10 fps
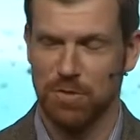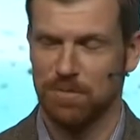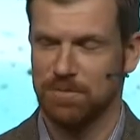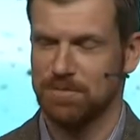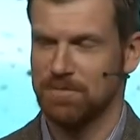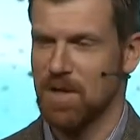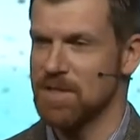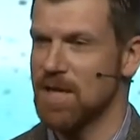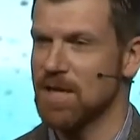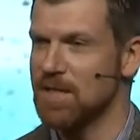I'm not
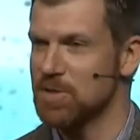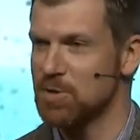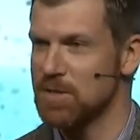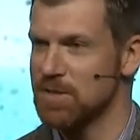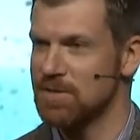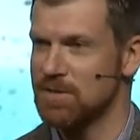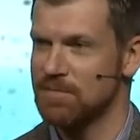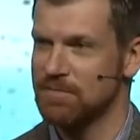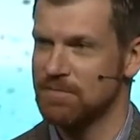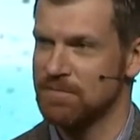saying it is or it isn't.
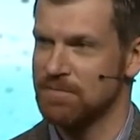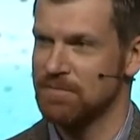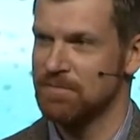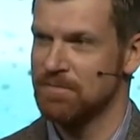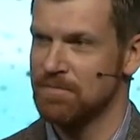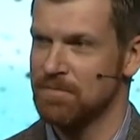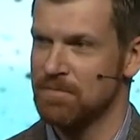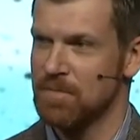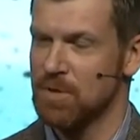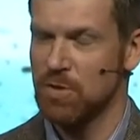
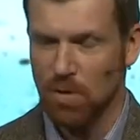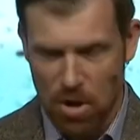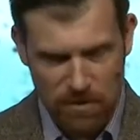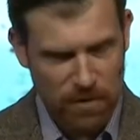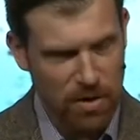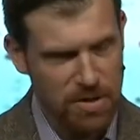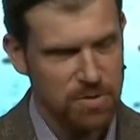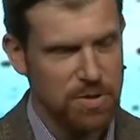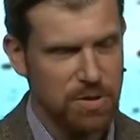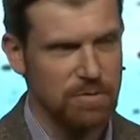Do you long for Christ to
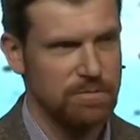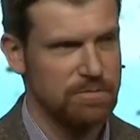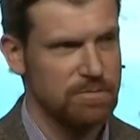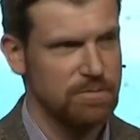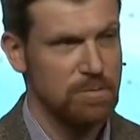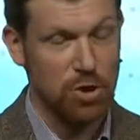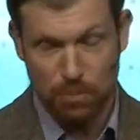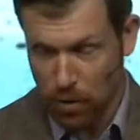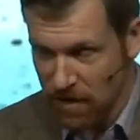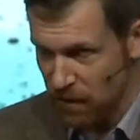return? Do you
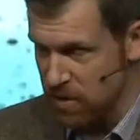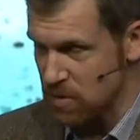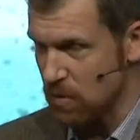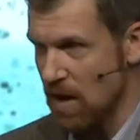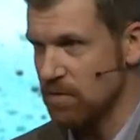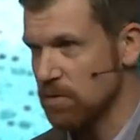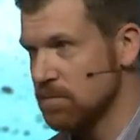pray for his arrival?